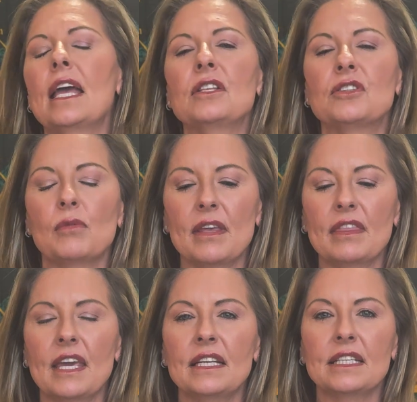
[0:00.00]
And so I
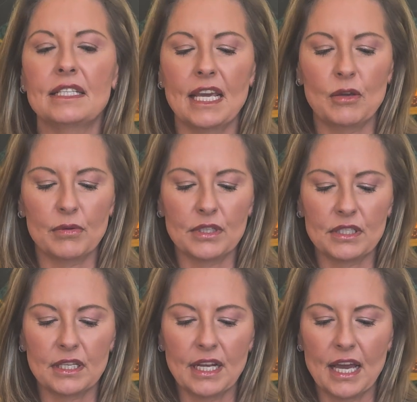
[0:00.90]
think today we're
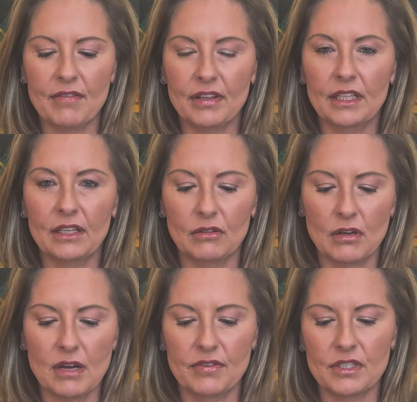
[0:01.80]
just going to have a little
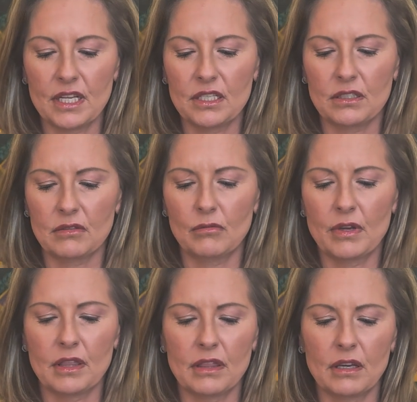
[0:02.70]
conversation
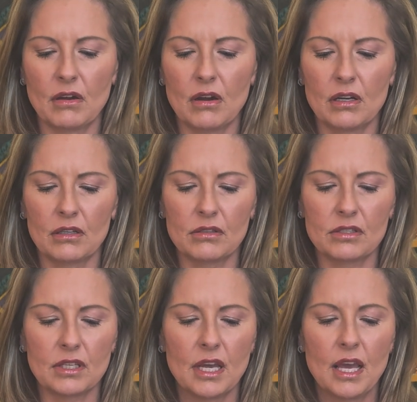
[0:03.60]
with the
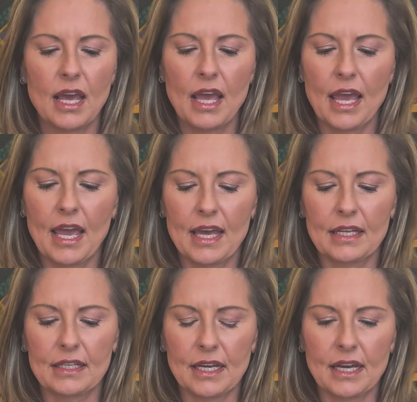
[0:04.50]
cards
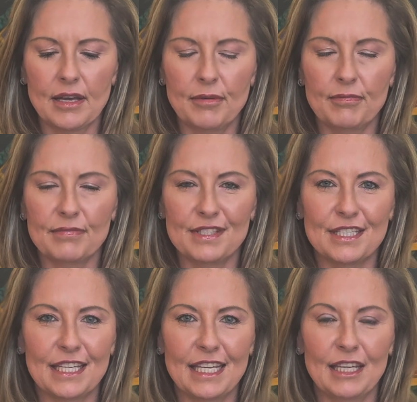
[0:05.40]
and
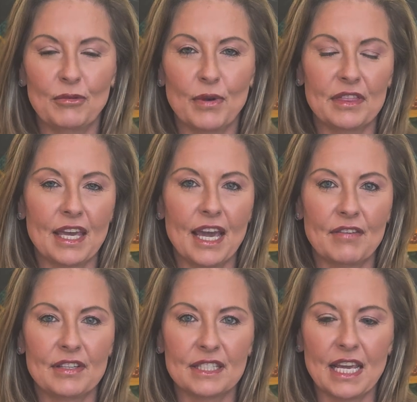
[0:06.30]
see what they
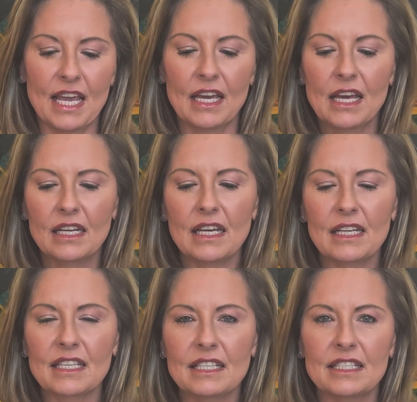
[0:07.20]
have to say.
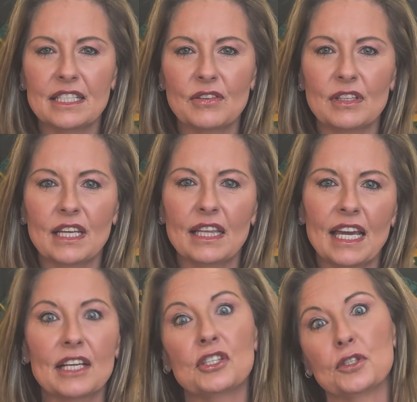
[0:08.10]
Not necessarily
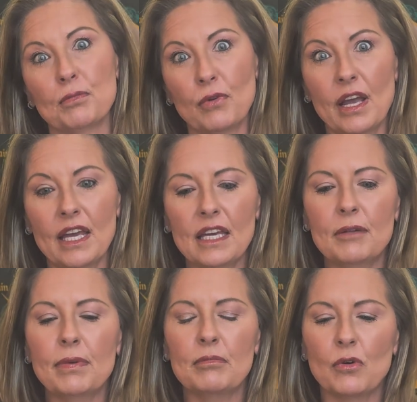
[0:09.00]
like a
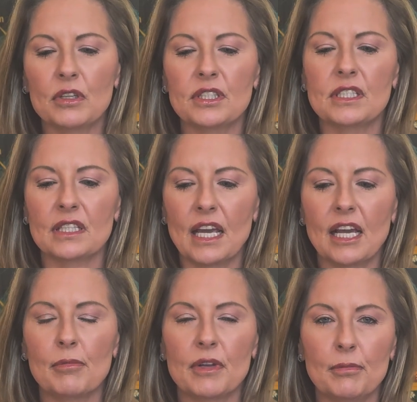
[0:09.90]
spread, but more just
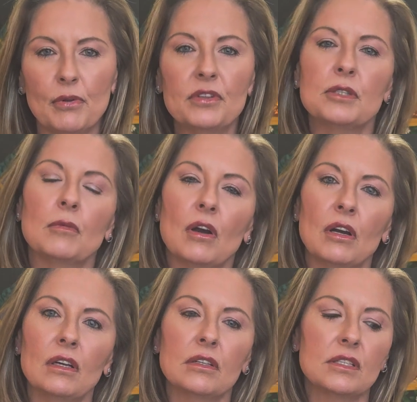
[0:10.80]
like I'm going to pull some
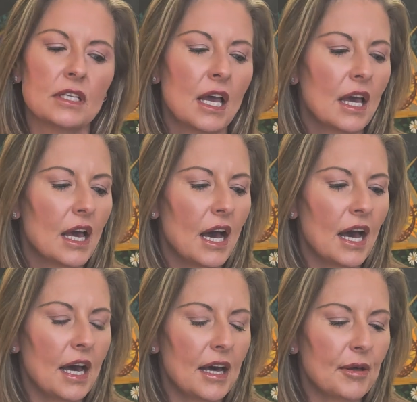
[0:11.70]
cards.
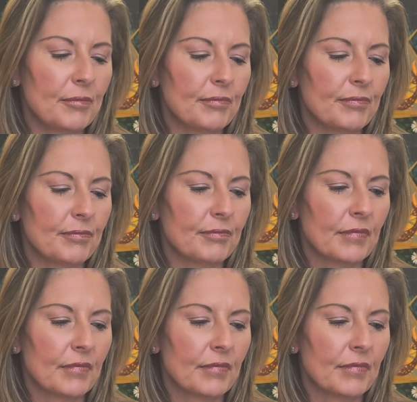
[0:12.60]
And